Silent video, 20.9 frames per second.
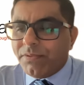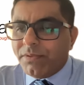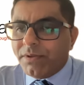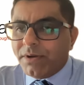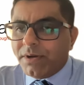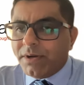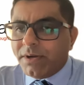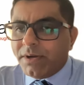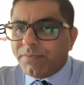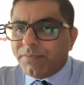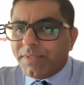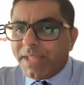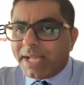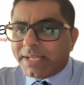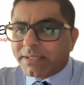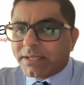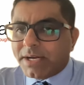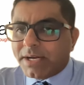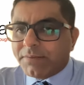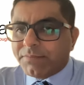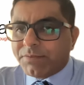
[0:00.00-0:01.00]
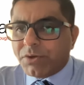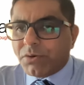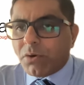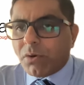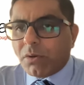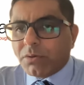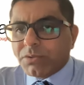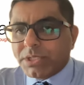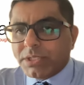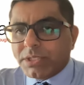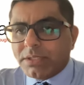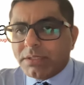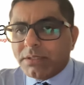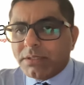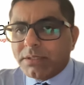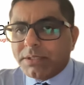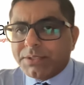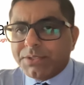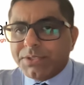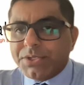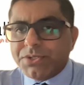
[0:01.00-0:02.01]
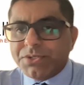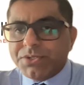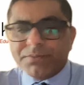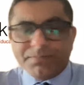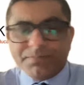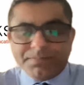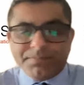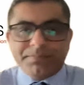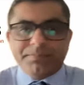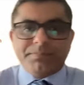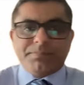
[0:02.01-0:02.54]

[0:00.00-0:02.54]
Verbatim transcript: the that kind of neurological condition?